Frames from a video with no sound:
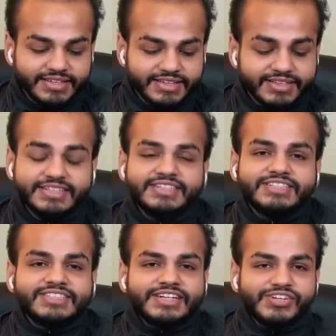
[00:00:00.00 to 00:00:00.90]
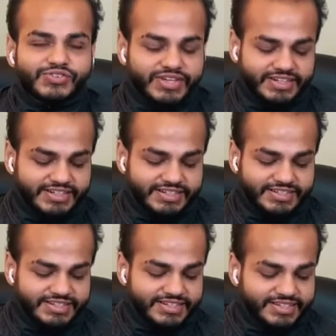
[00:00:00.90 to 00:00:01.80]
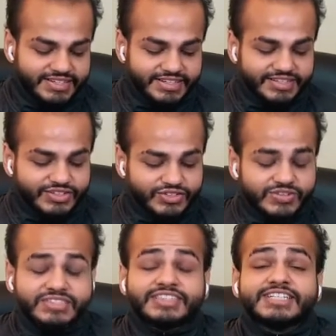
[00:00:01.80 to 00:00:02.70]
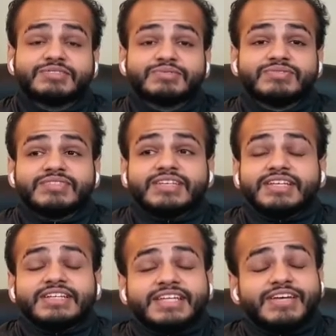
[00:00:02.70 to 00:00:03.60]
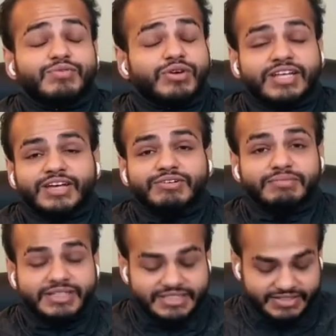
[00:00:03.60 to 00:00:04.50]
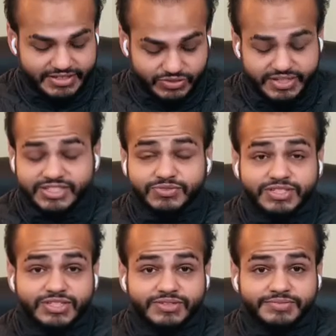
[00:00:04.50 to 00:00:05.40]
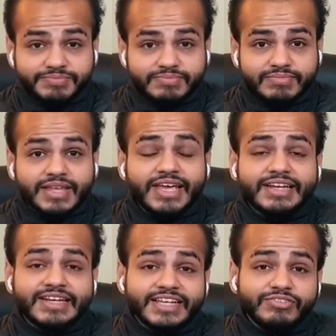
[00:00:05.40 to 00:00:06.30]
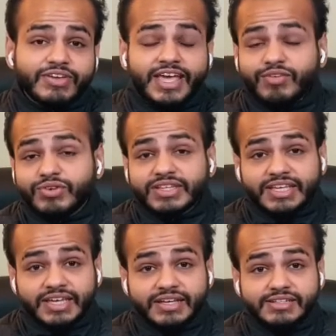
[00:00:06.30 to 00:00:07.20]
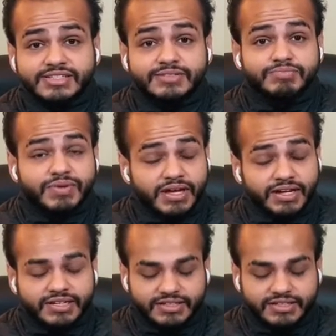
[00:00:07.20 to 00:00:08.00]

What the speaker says: This is a general read, so I suggest take whatever message resonates with you and leave everything else behind.